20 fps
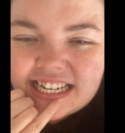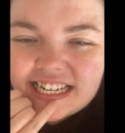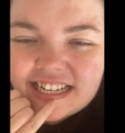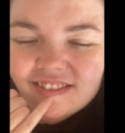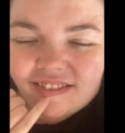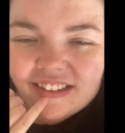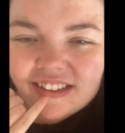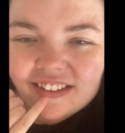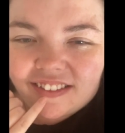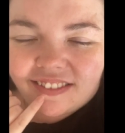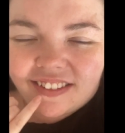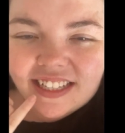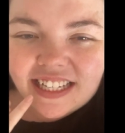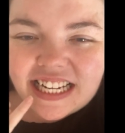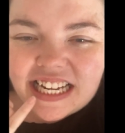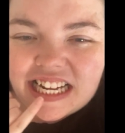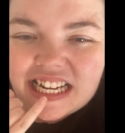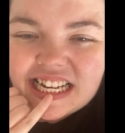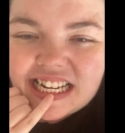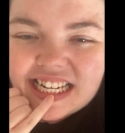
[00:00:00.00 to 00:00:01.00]
well,
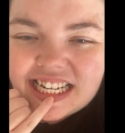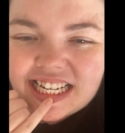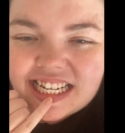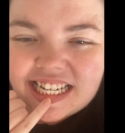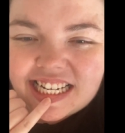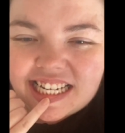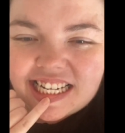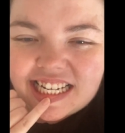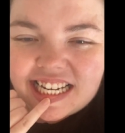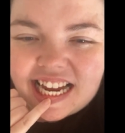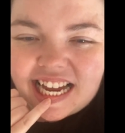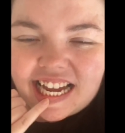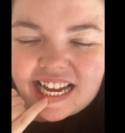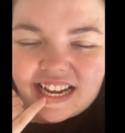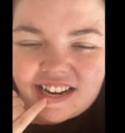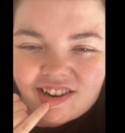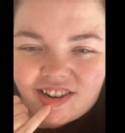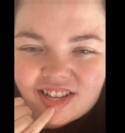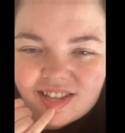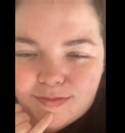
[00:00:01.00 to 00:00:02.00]

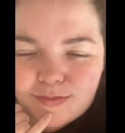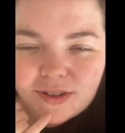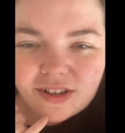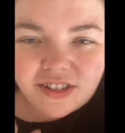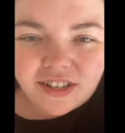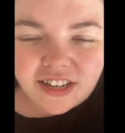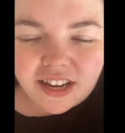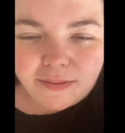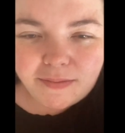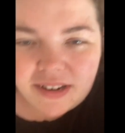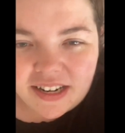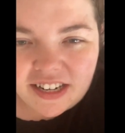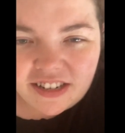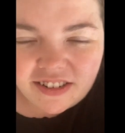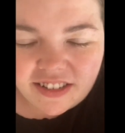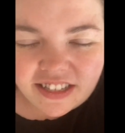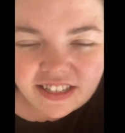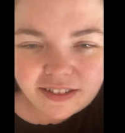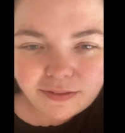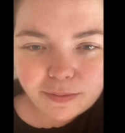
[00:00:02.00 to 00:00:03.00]
tar on the bottom, and it
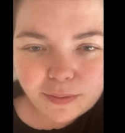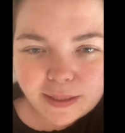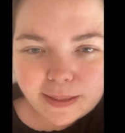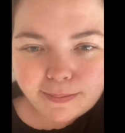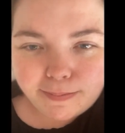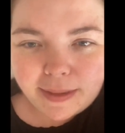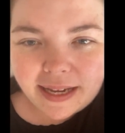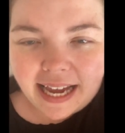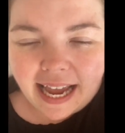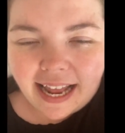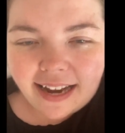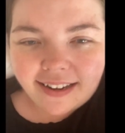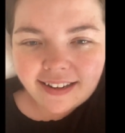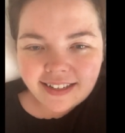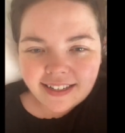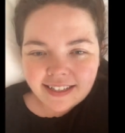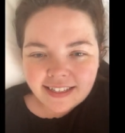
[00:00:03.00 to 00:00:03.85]
just was minging.